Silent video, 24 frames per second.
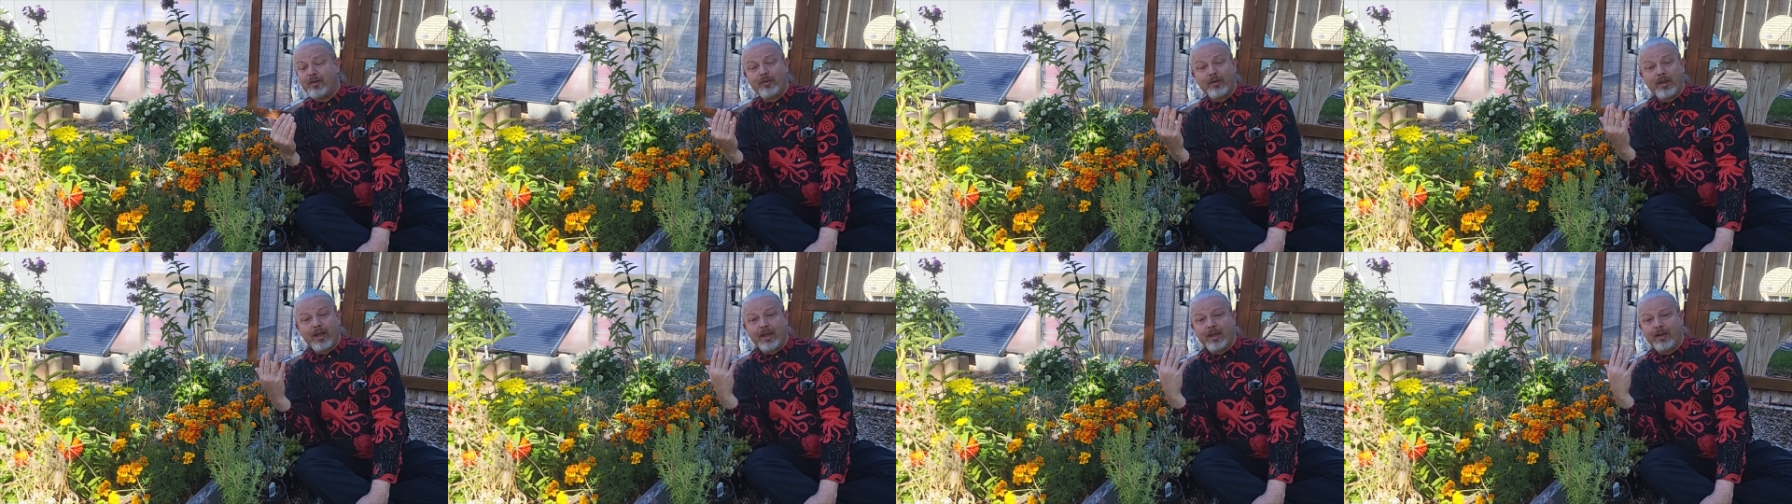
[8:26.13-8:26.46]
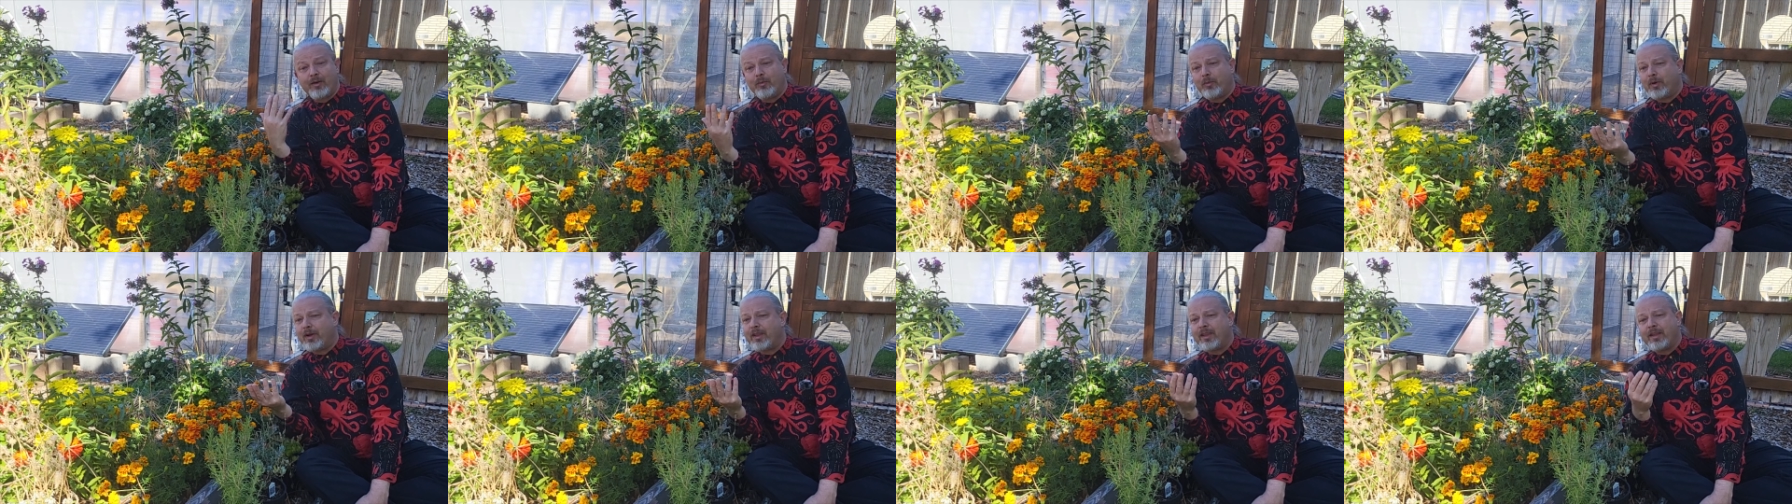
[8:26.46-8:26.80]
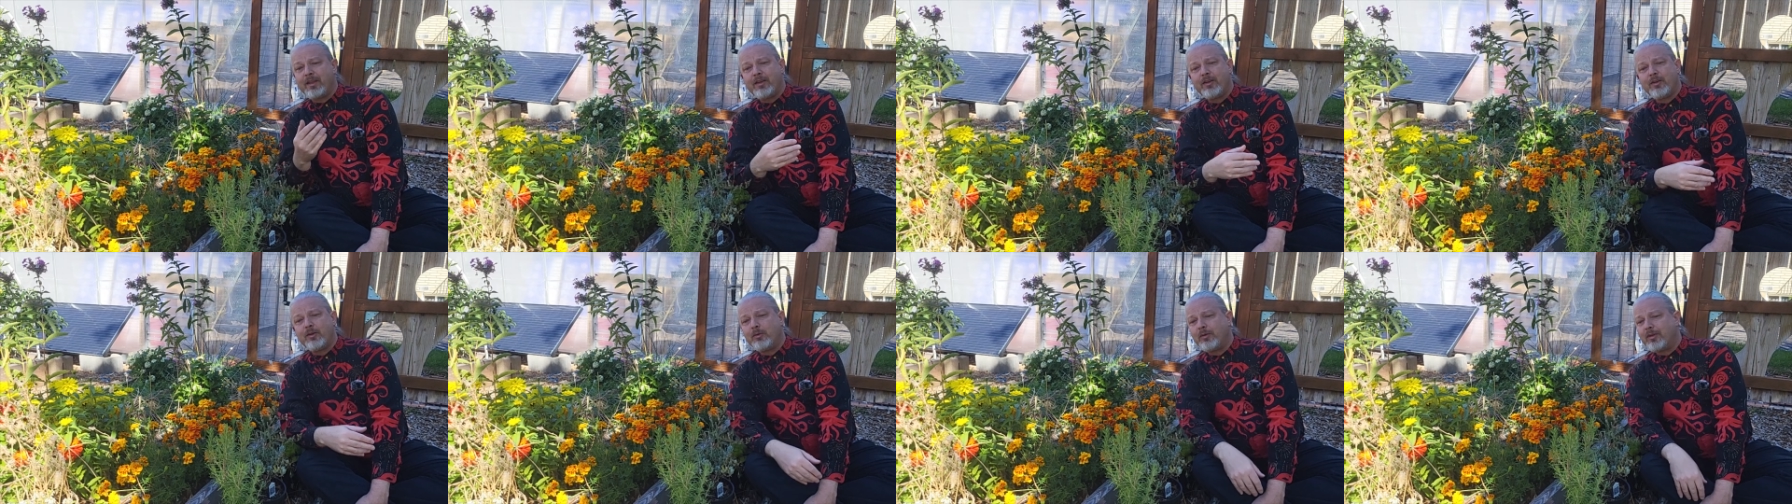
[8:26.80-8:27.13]
and what they
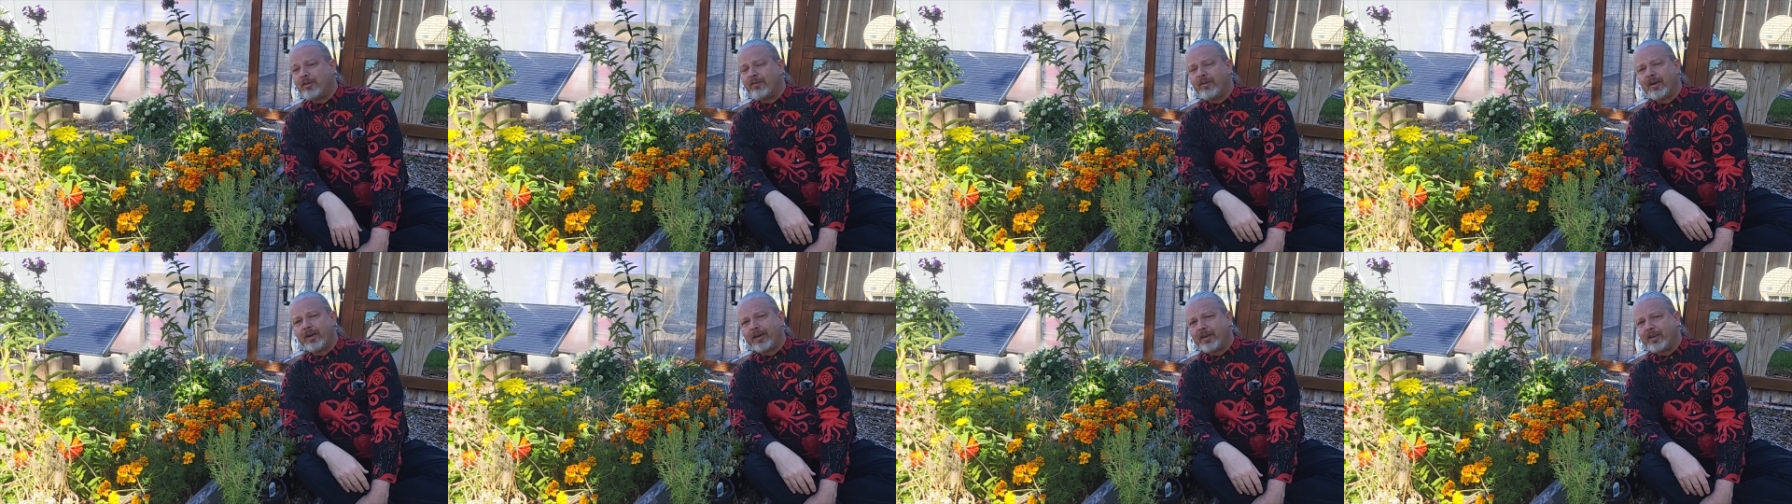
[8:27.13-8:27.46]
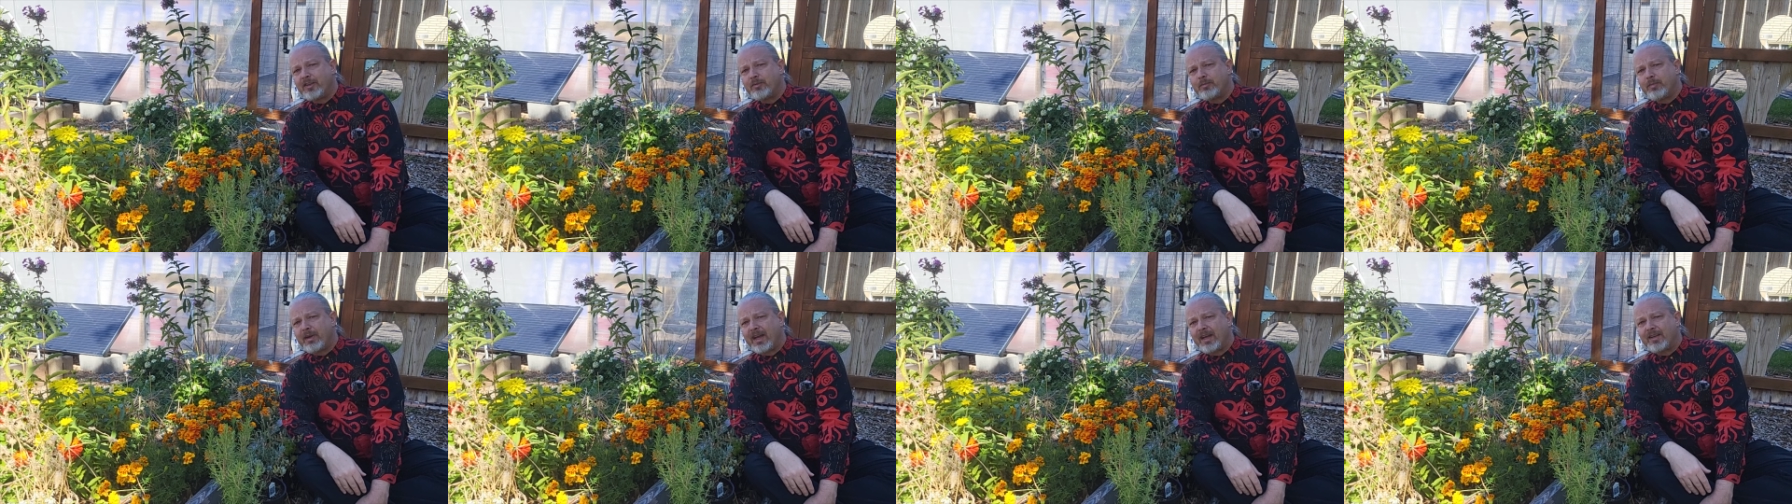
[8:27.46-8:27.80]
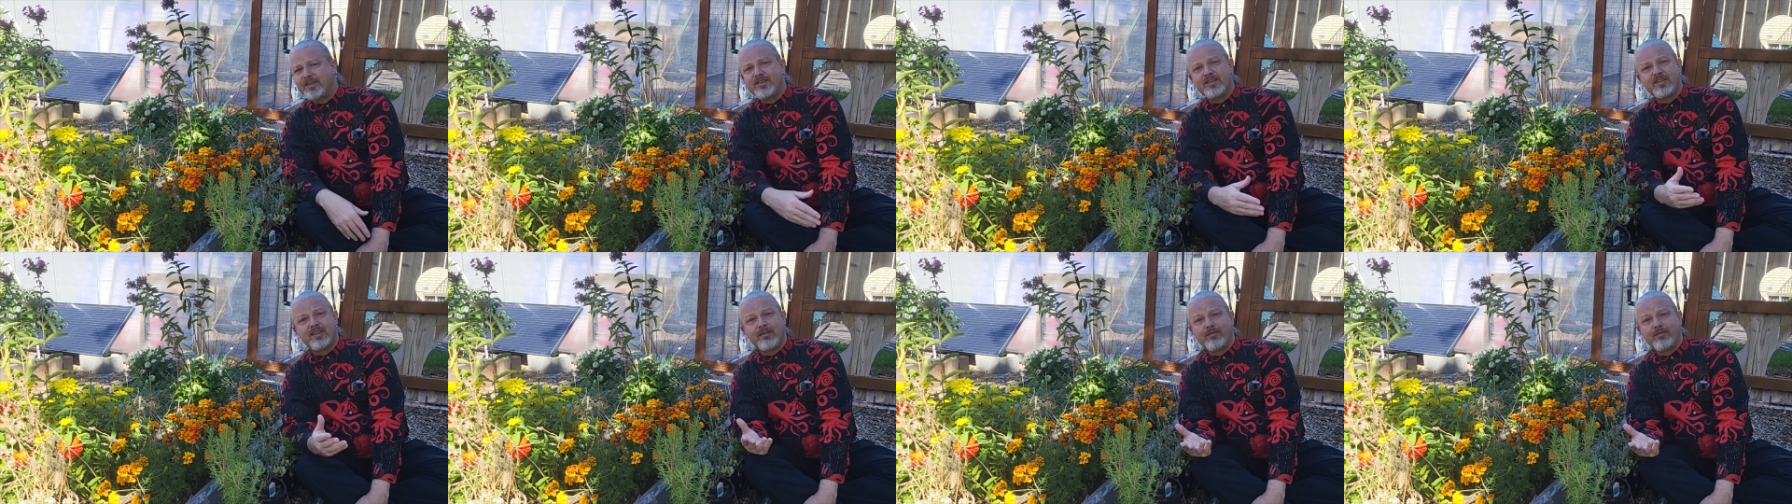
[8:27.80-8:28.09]
do with various pests,